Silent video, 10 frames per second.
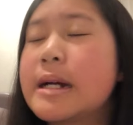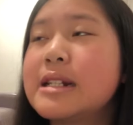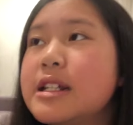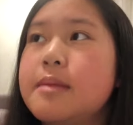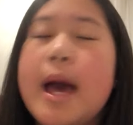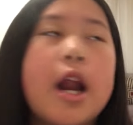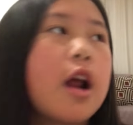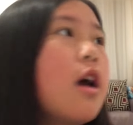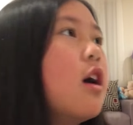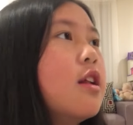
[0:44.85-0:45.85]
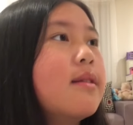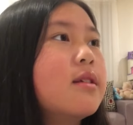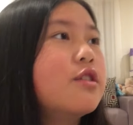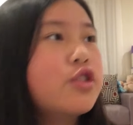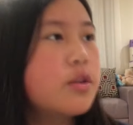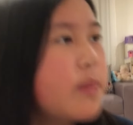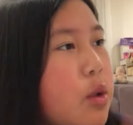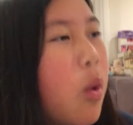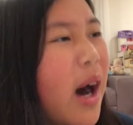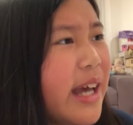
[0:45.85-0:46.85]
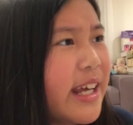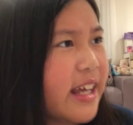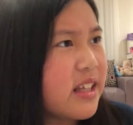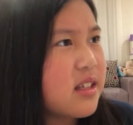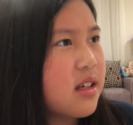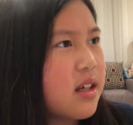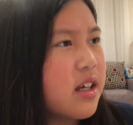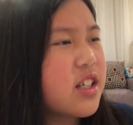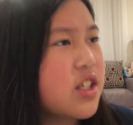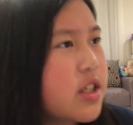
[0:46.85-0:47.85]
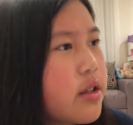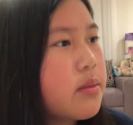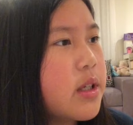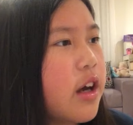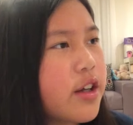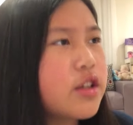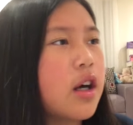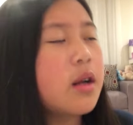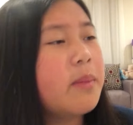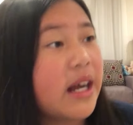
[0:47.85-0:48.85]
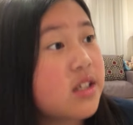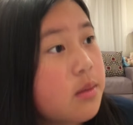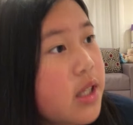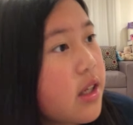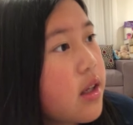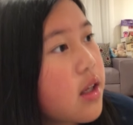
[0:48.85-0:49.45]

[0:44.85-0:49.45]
Doesn't matter. Be quiet. Excuse me, are you talking back to me?